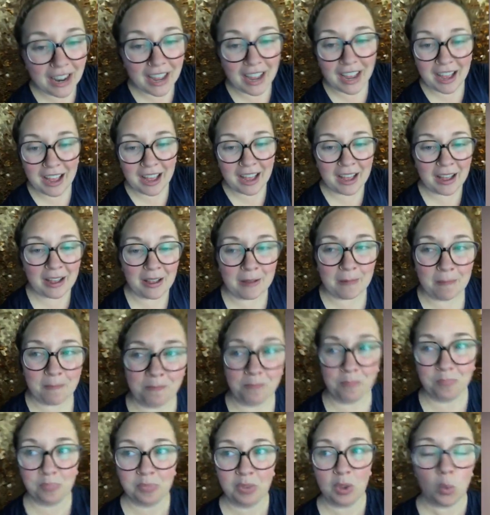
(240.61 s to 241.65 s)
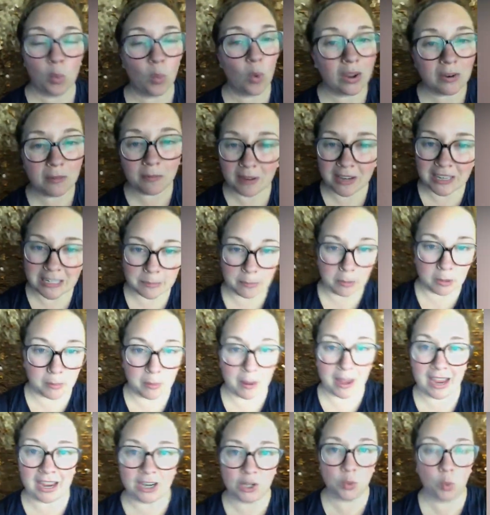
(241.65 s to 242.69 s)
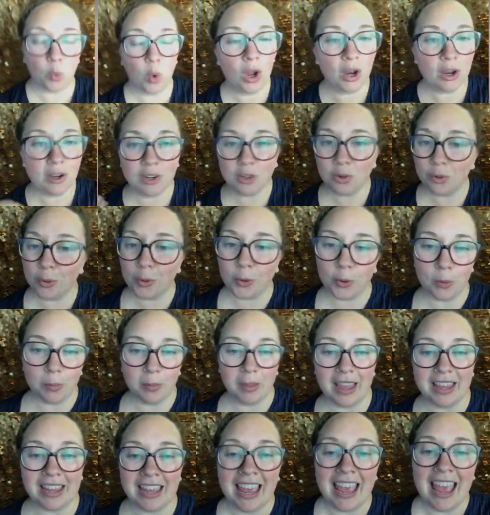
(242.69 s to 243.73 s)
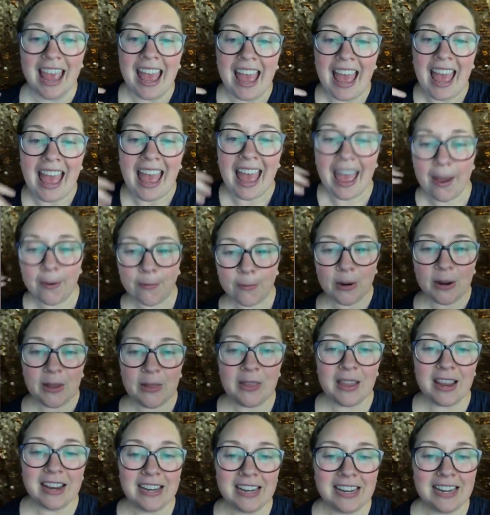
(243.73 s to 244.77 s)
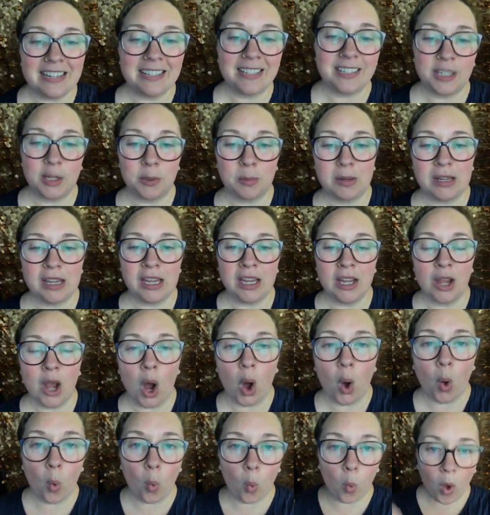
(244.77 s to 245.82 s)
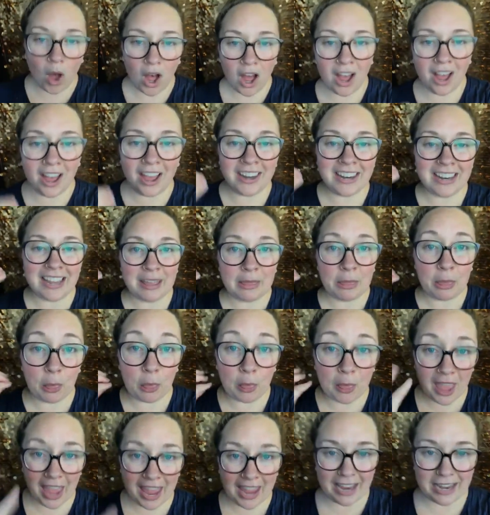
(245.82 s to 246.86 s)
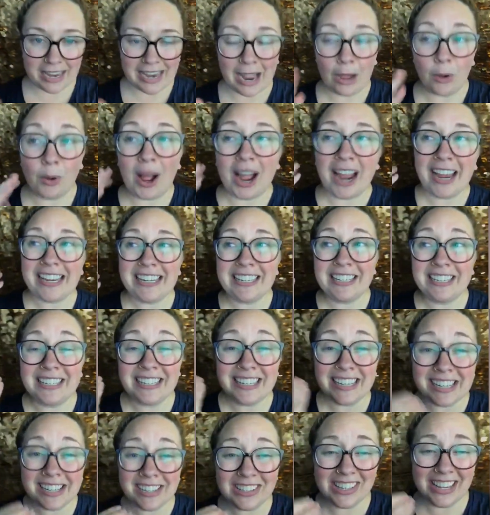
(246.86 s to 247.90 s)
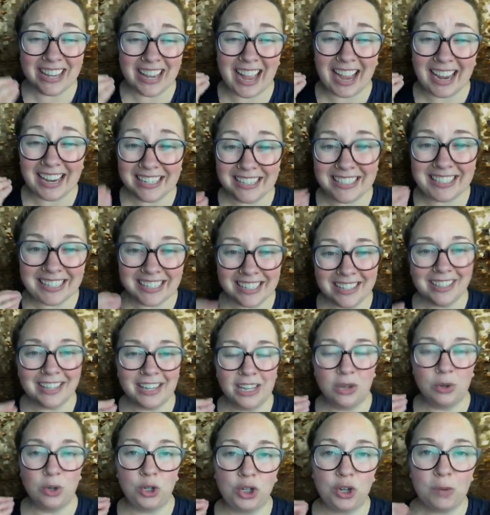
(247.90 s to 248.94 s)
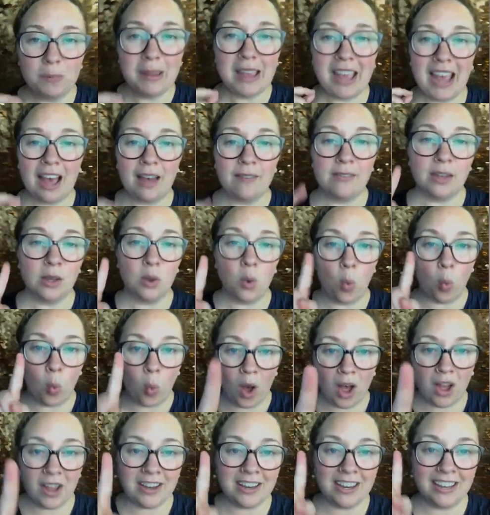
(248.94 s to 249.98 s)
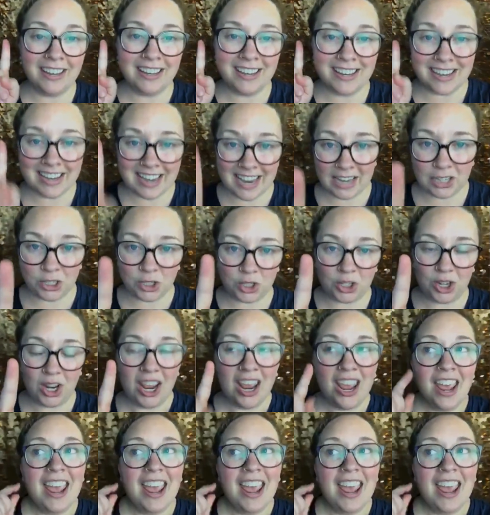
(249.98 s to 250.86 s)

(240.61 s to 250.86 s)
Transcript: uh, one Facebook page, one group. Like everything needs to be one thing. Now, ideally, ideally, you should be having one niche.